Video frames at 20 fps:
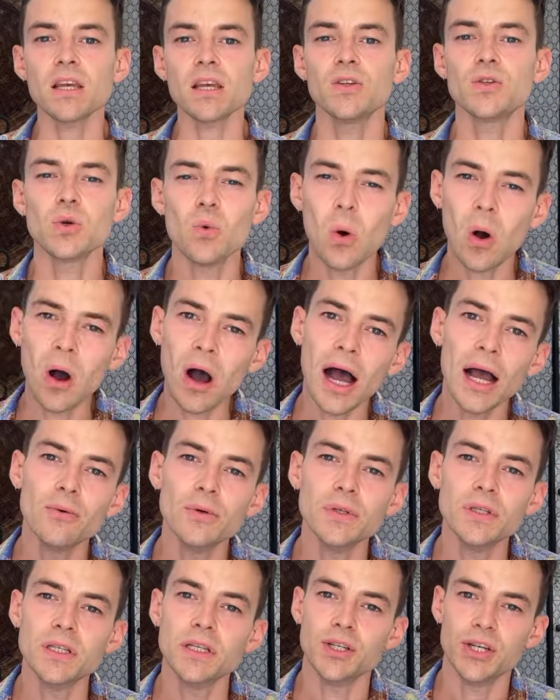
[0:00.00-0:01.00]
So what I
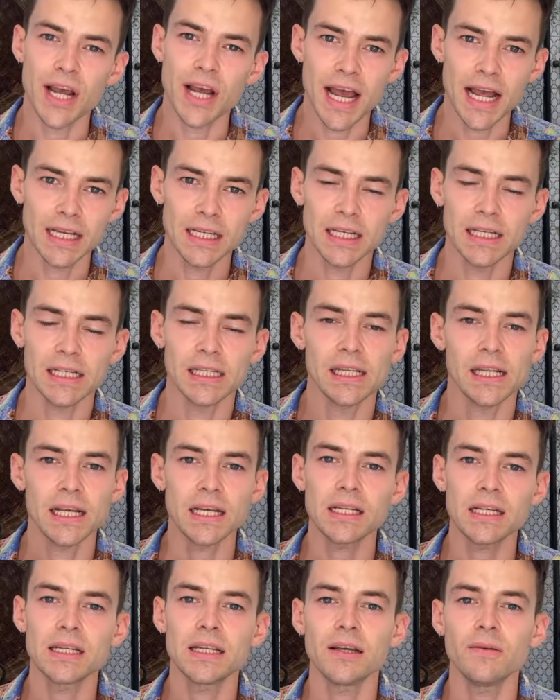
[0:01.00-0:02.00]
would suggest is the
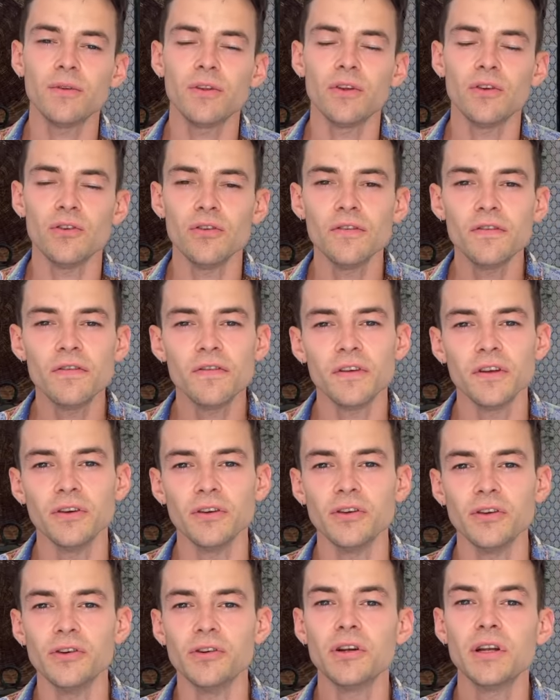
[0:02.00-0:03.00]
next time that you feel
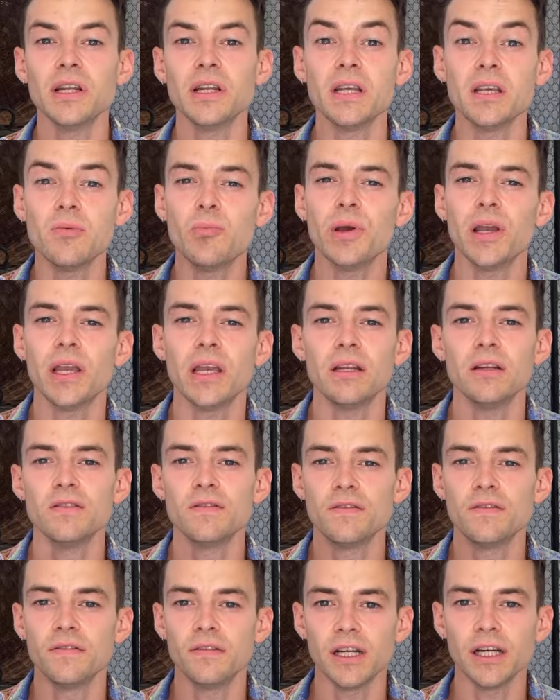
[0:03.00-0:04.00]
your knee pain
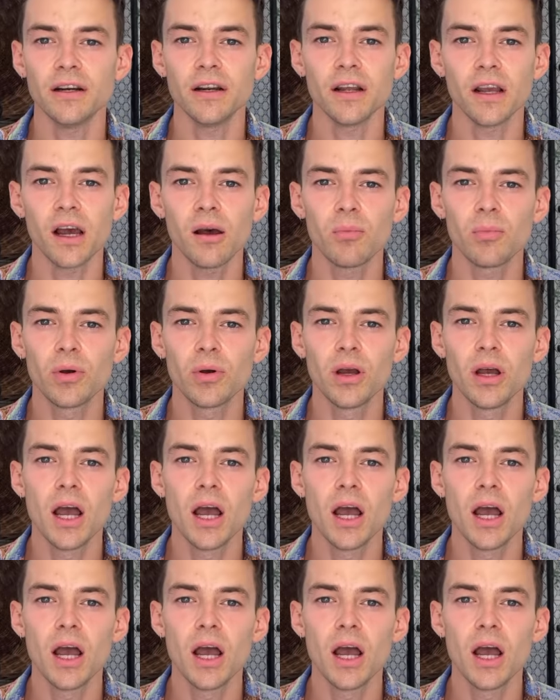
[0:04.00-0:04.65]
is flaring up,